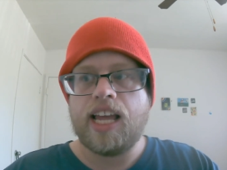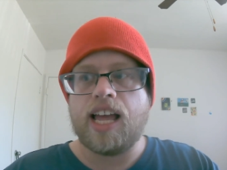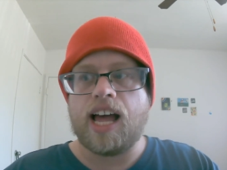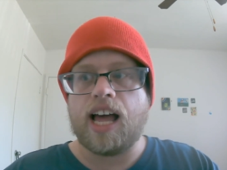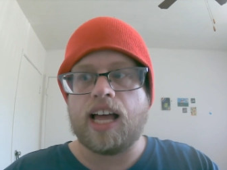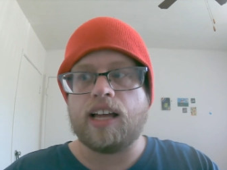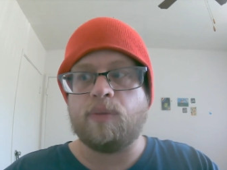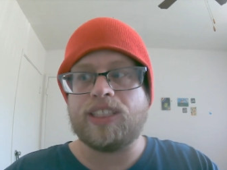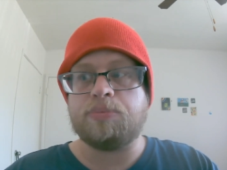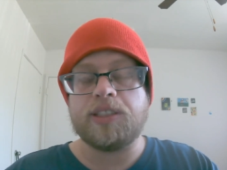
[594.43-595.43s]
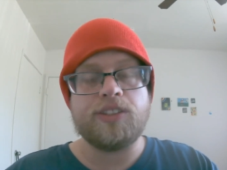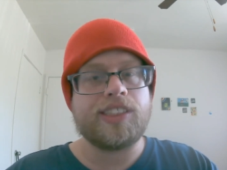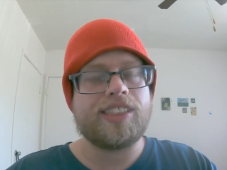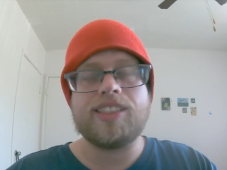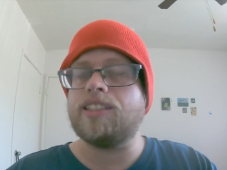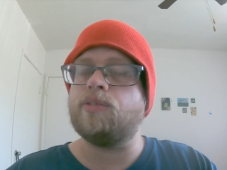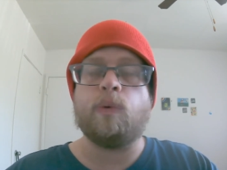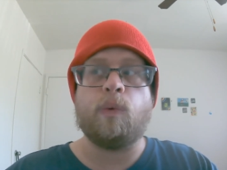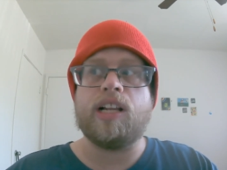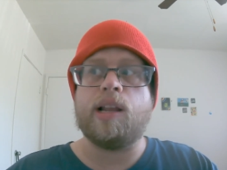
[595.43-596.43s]
uh, which produced
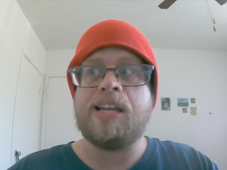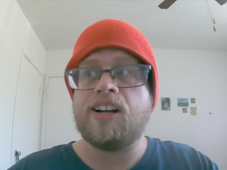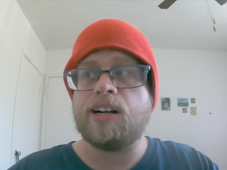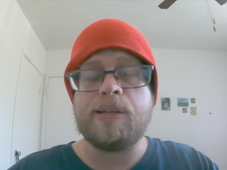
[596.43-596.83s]
what appear